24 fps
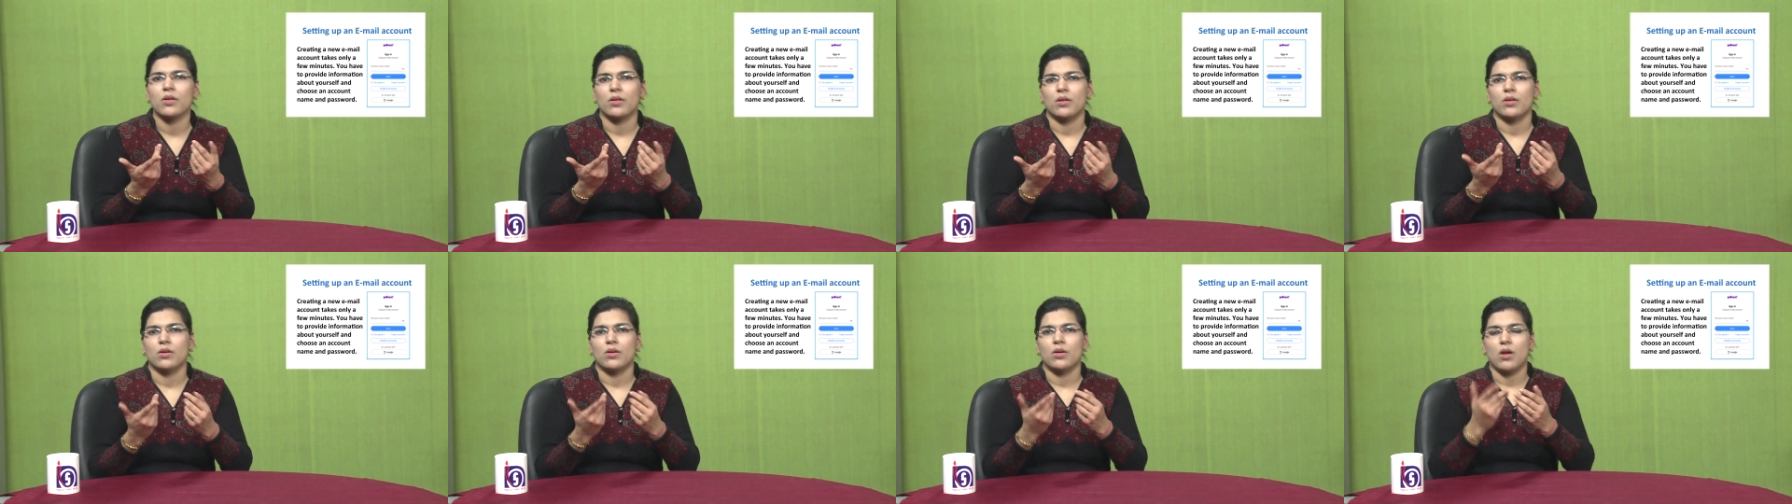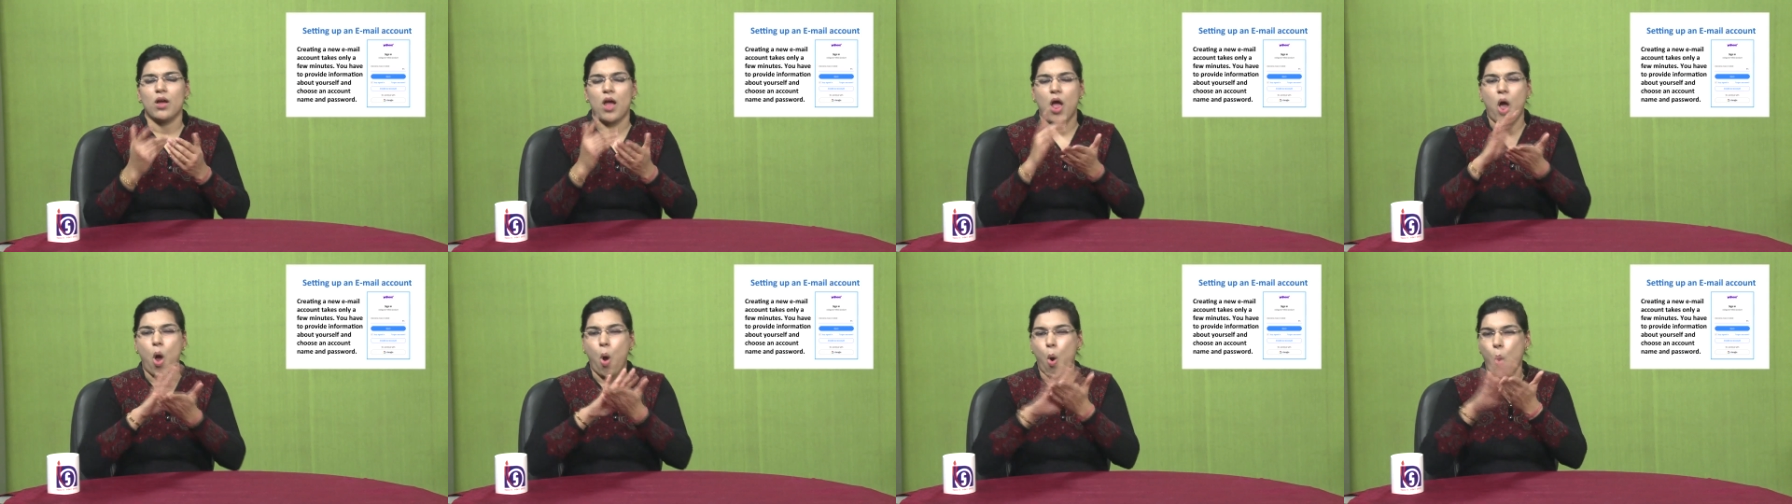
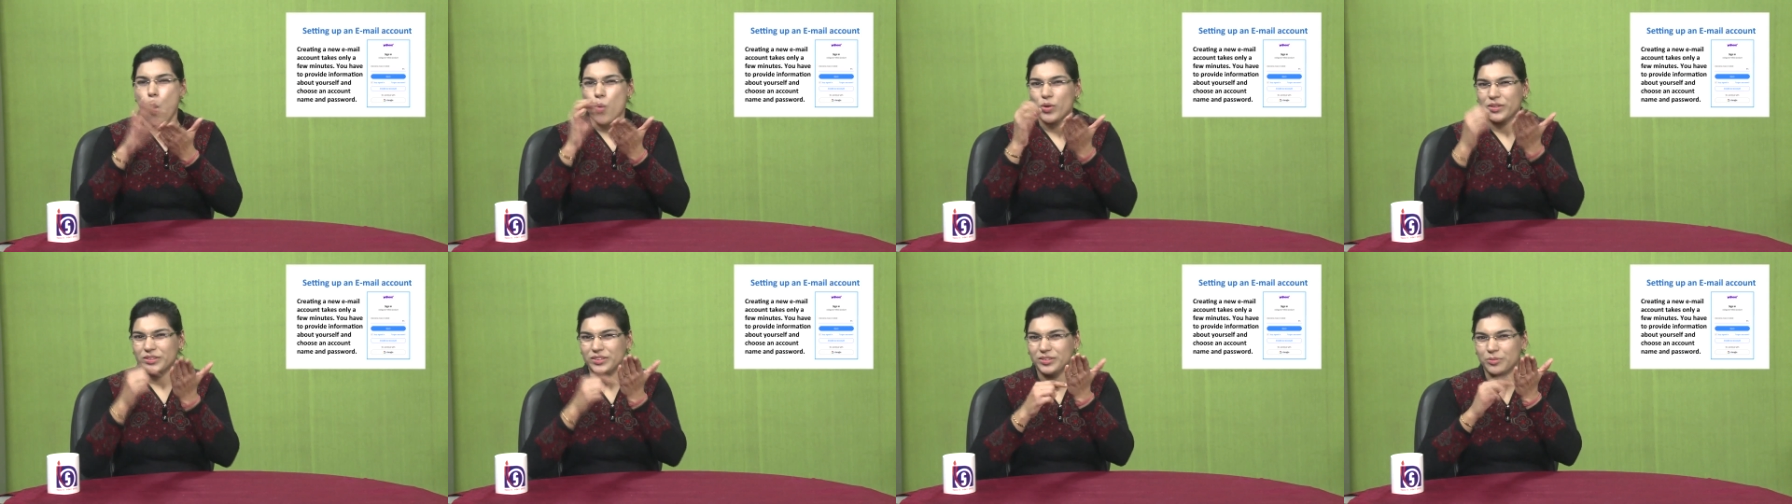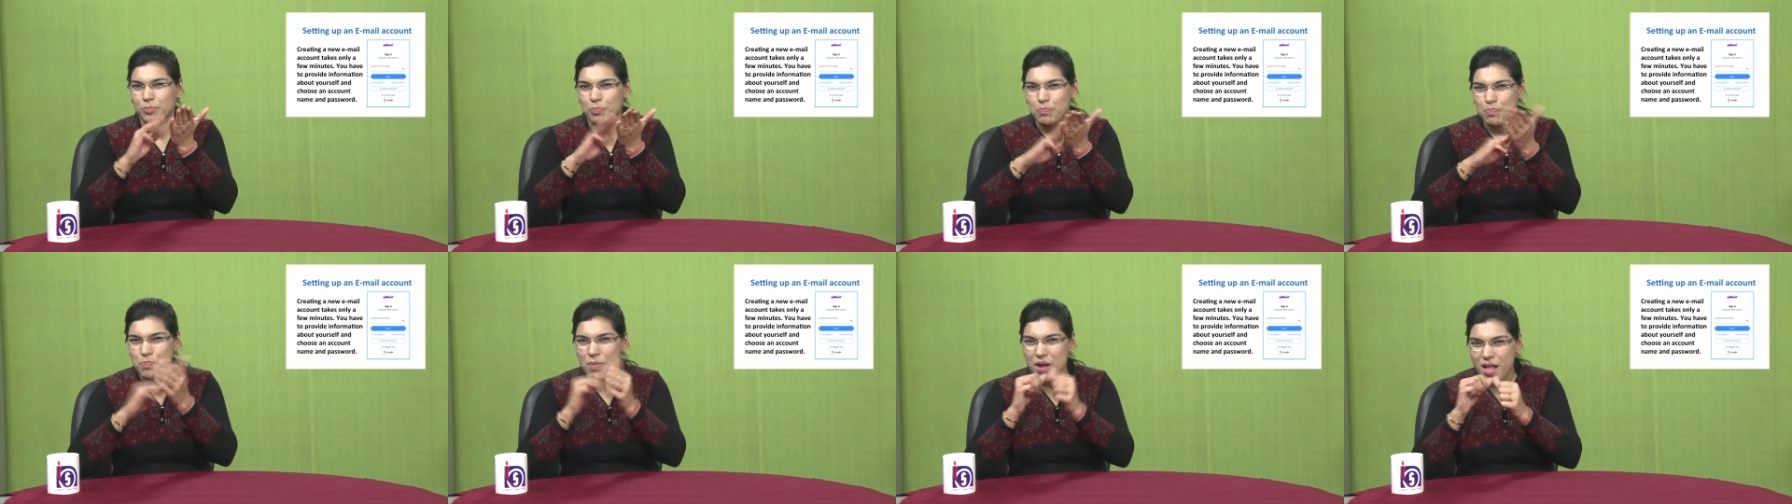about
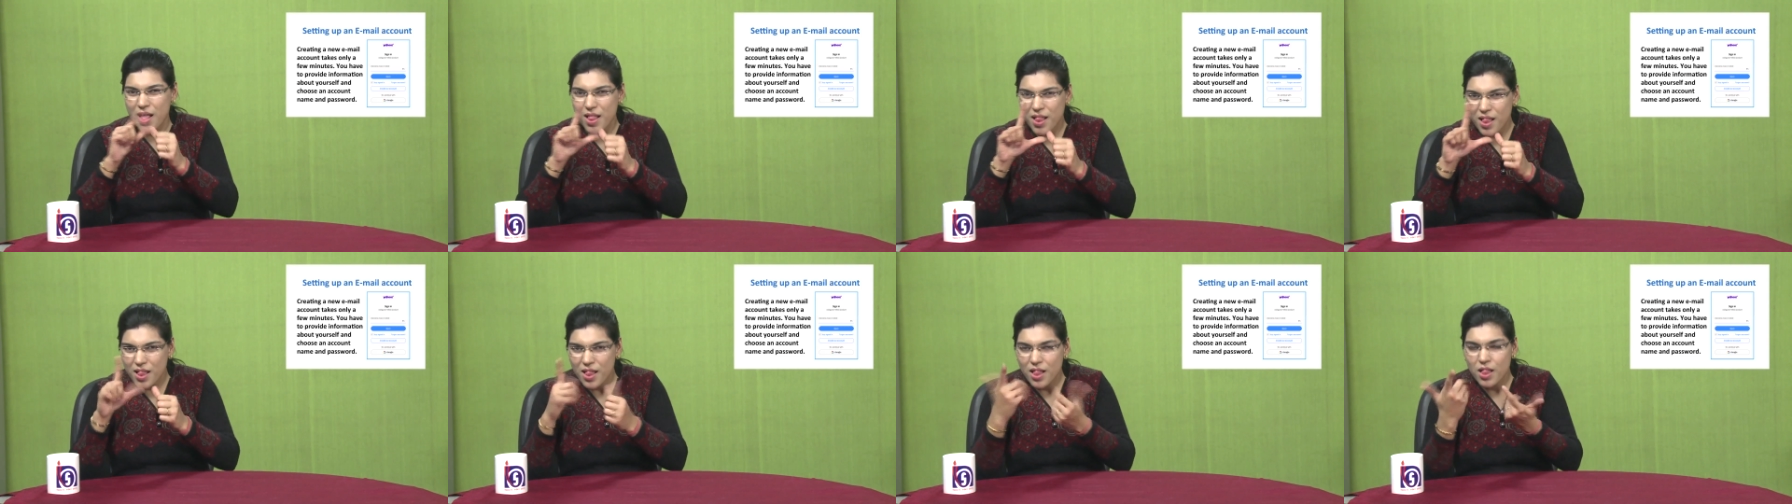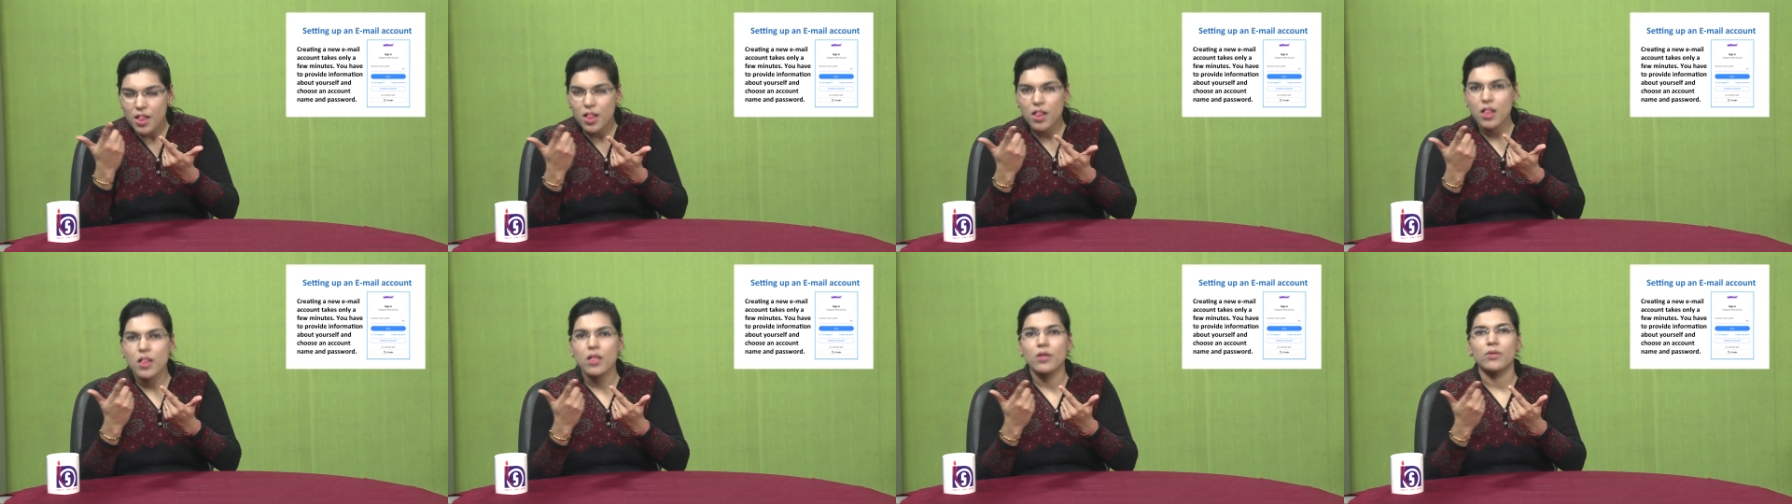yourself and
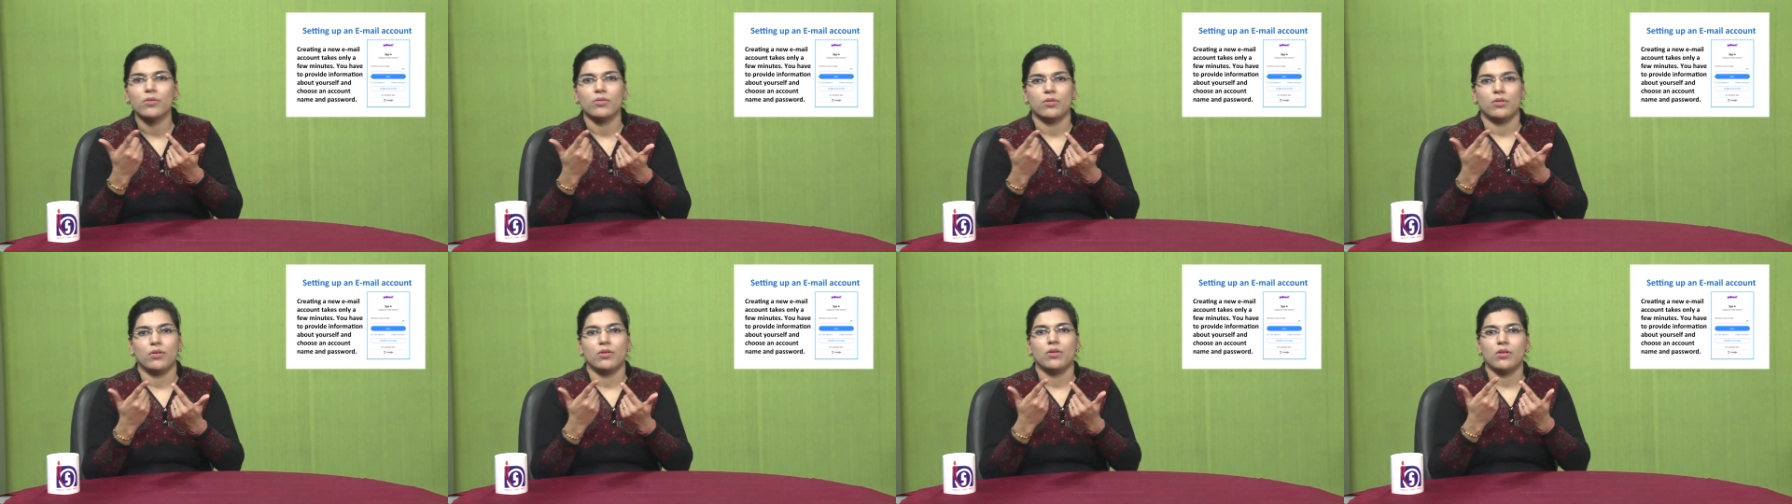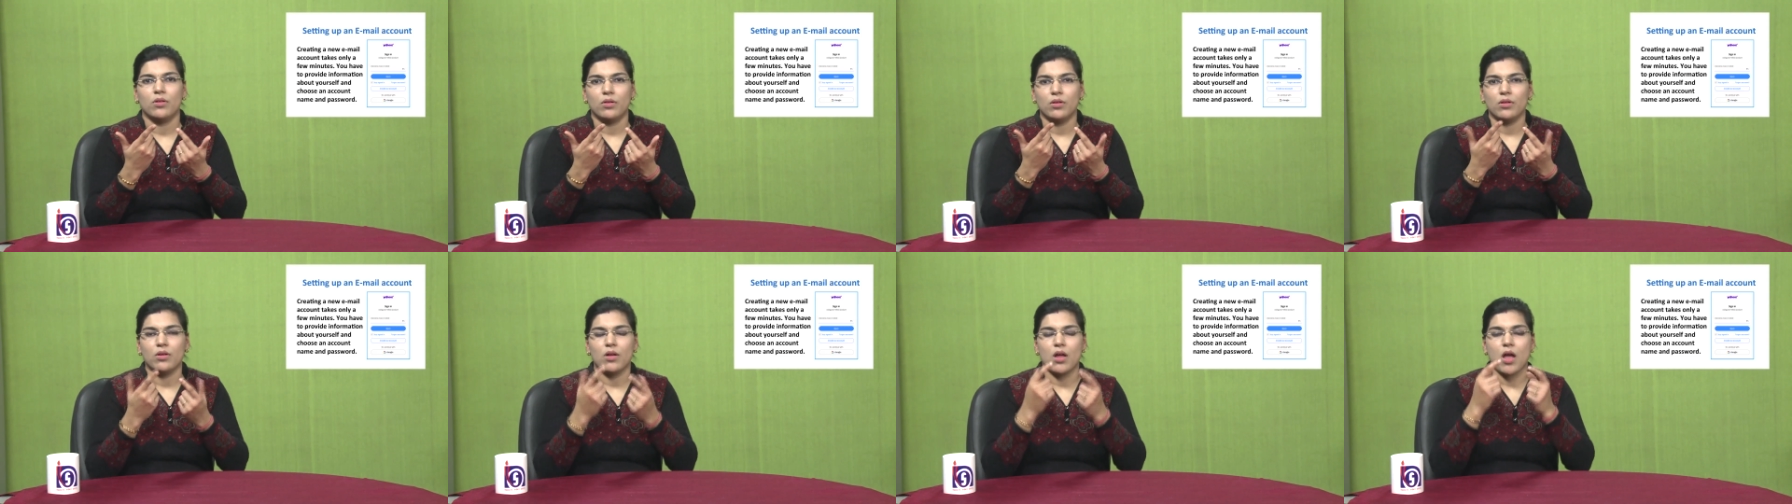choose an
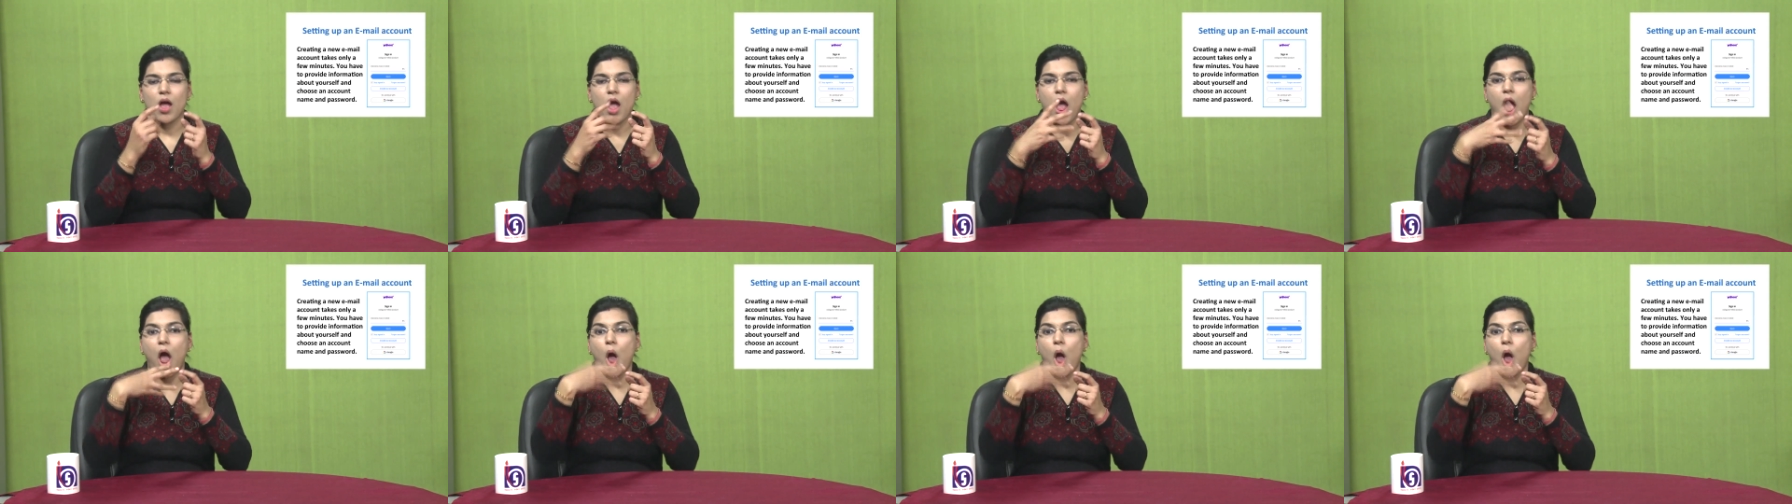account,